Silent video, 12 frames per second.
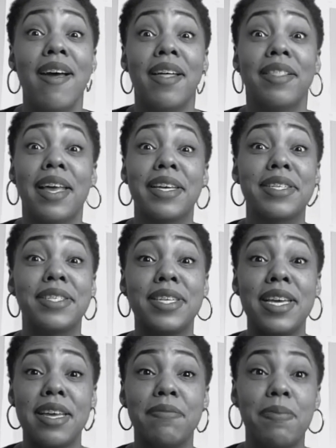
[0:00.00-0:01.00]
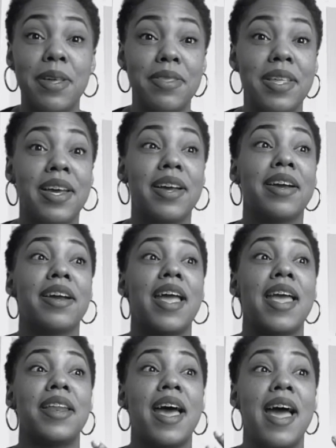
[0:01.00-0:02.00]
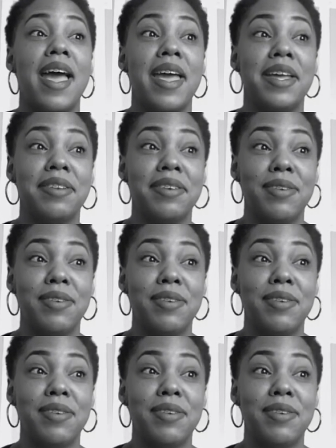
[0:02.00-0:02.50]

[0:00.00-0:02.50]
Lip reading: Like she had been there, and I had,